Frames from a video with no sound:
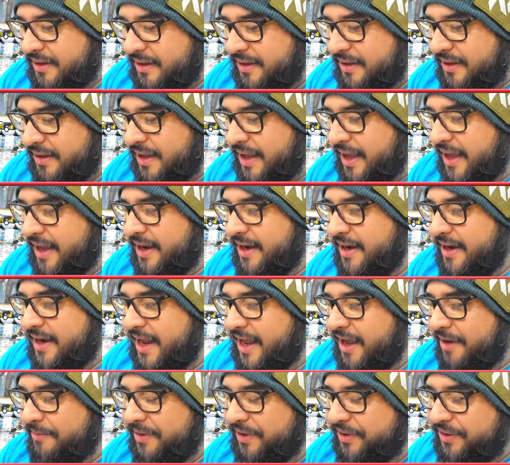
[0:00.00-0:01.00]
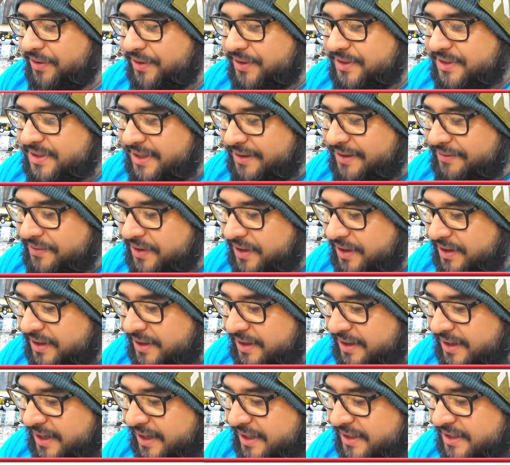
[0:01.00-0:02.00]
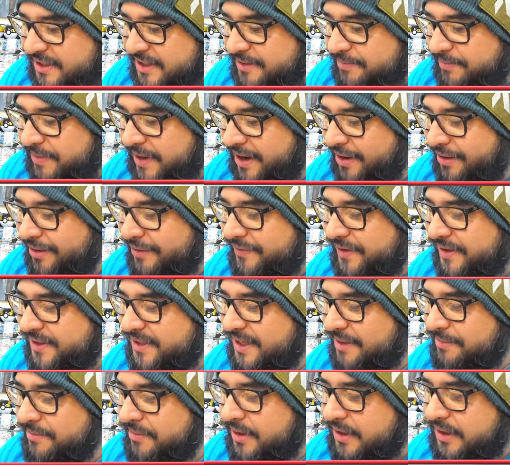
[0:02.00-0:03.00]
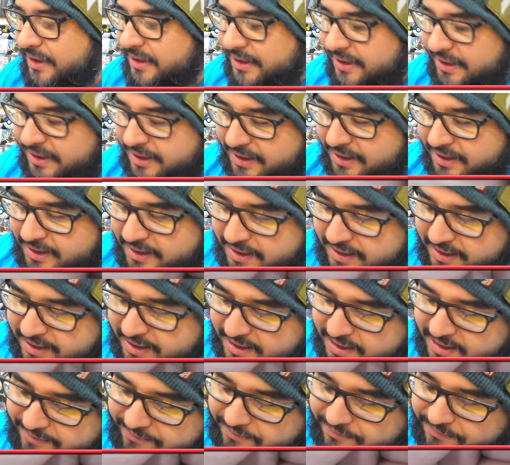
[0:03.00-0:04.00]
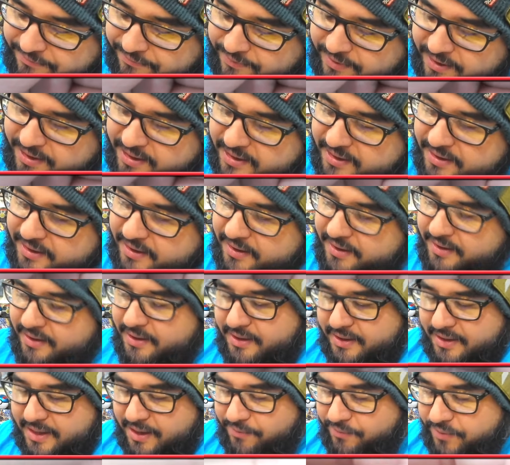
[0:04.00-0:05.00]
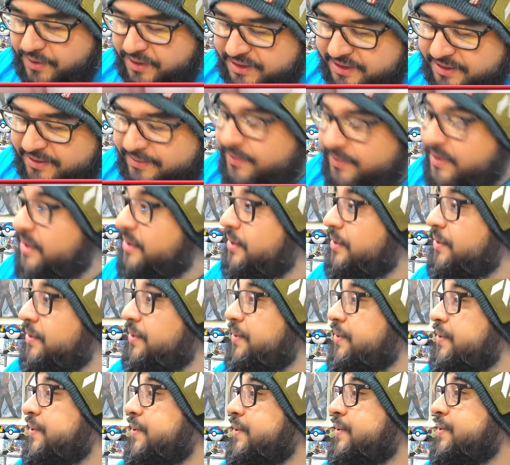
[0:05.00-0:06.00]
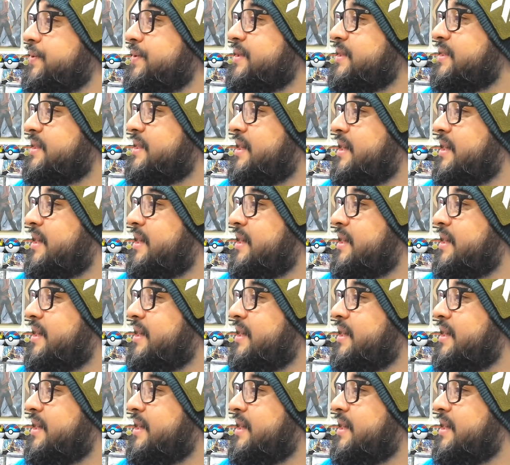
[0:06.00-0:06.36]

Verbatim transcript: And now, because I've gotten a spare of the Timber, I have a friend that wants one of those.